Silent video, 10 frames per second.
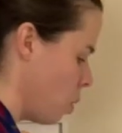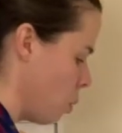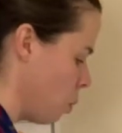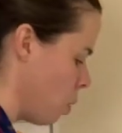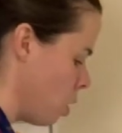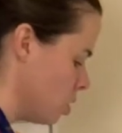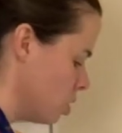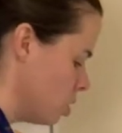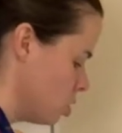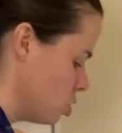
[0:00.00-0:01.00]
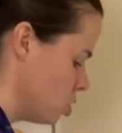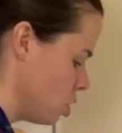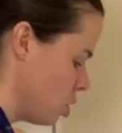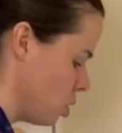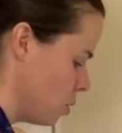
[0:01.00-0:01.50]
1,
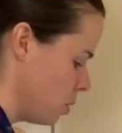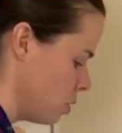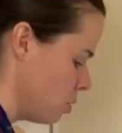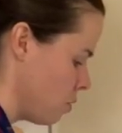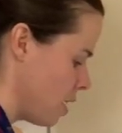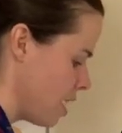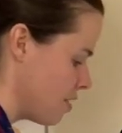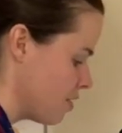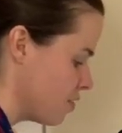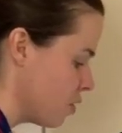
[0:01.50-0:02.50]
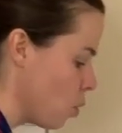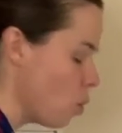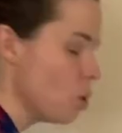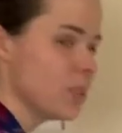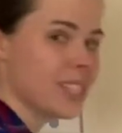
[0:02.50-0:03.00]
2, 3,
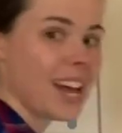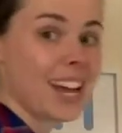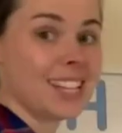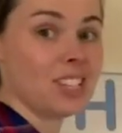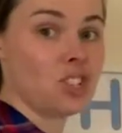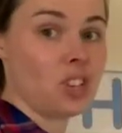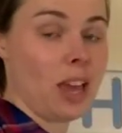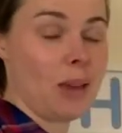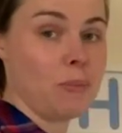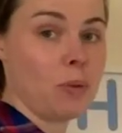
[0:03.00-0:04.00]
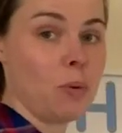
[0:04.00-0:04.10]
4-sided shape,